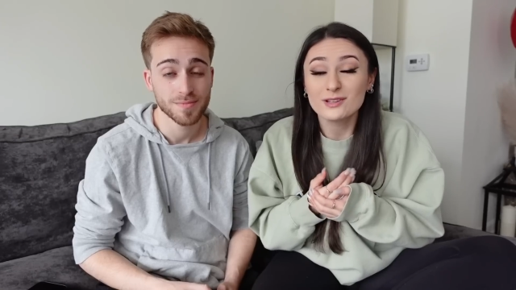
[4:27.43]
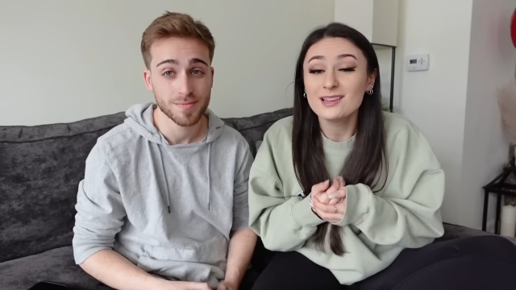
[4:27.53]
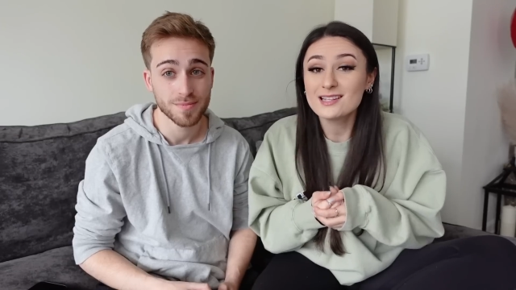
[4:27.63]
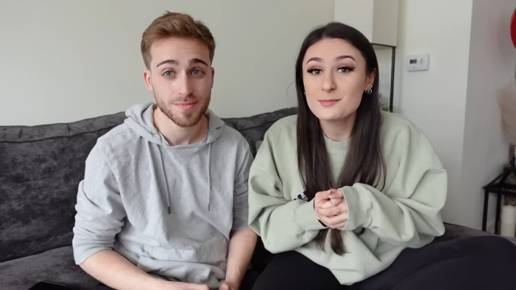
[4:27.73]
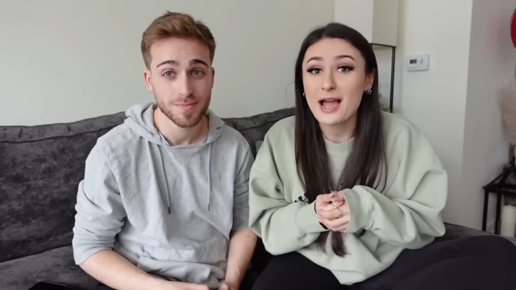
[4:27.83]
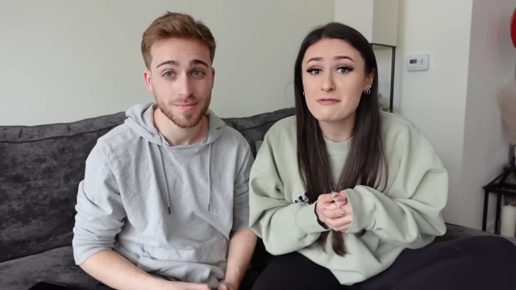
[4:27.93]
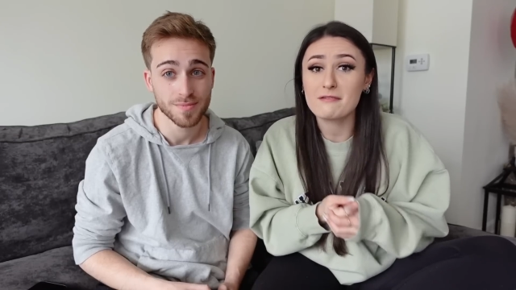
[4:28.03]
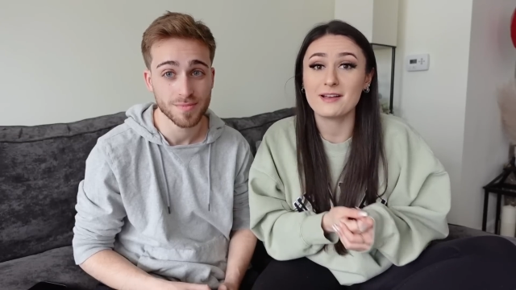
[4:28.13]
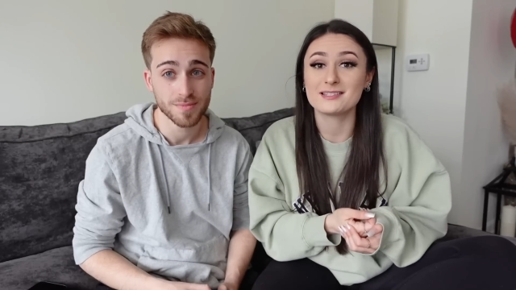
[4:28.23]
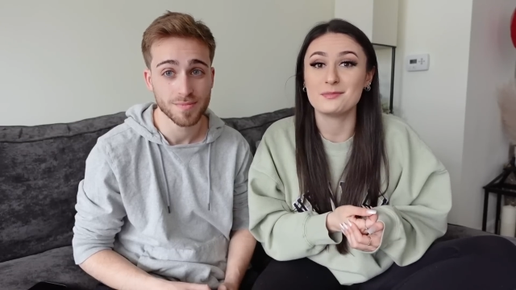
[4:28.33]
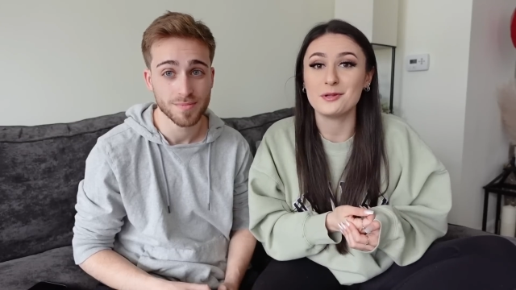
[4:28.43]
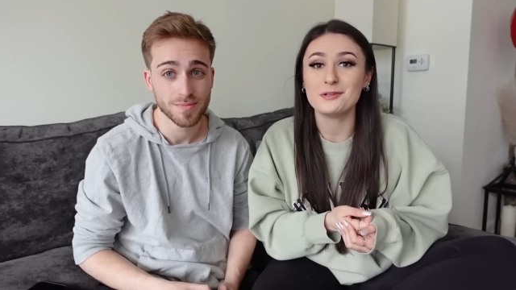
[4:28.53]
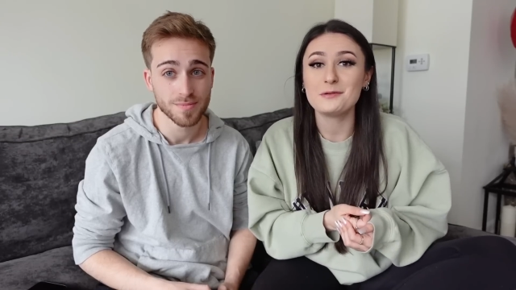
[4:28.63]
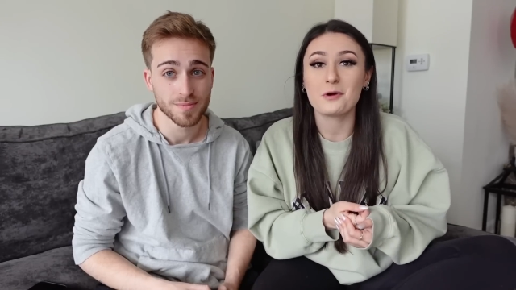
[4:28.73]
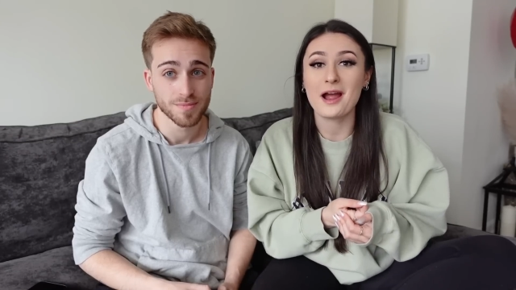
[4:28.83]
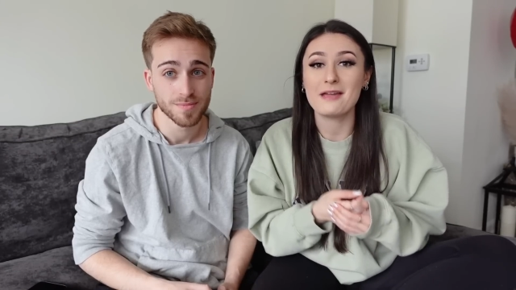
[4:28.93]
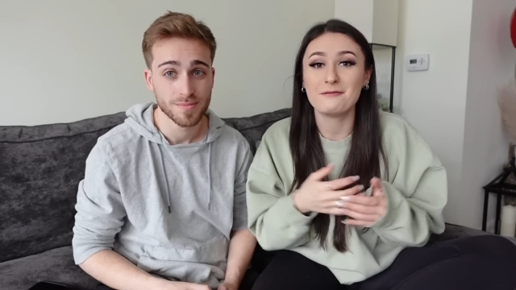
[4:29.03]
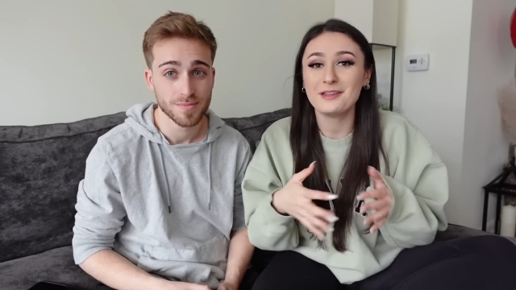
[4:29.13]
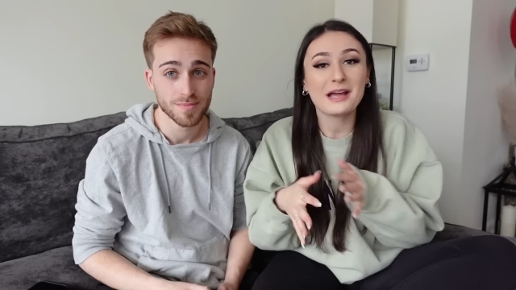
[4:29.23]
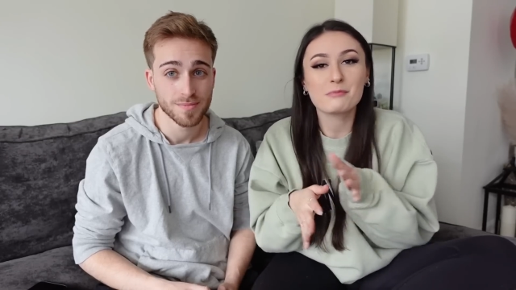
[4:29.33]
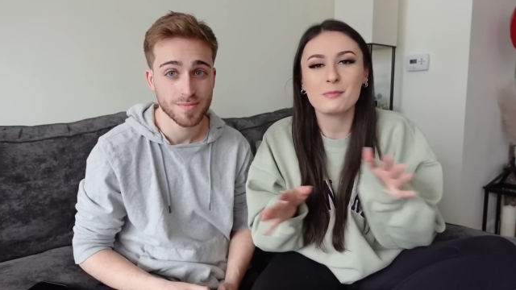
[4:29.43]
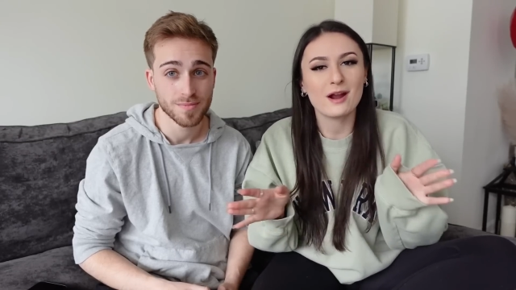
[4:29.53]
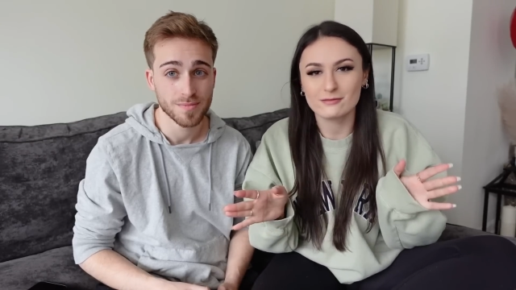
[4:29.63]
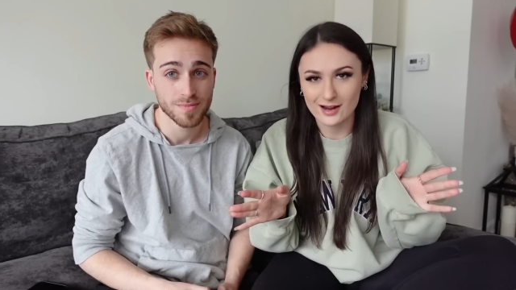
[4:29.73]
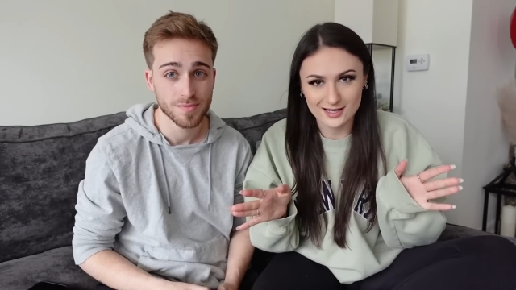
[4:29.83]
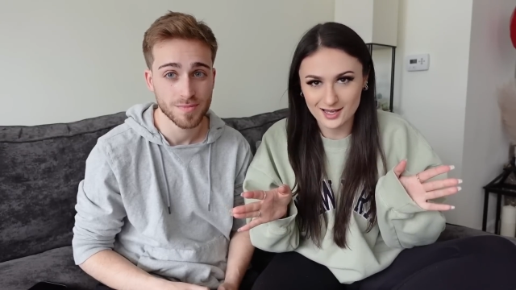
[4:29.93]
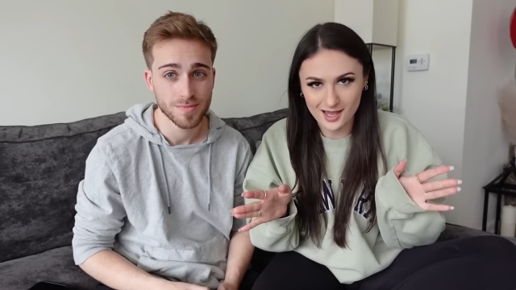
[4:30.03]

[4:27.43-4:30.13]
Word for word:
Speaker 1: really lets me have that flexibility where I feel like I'm prepared for any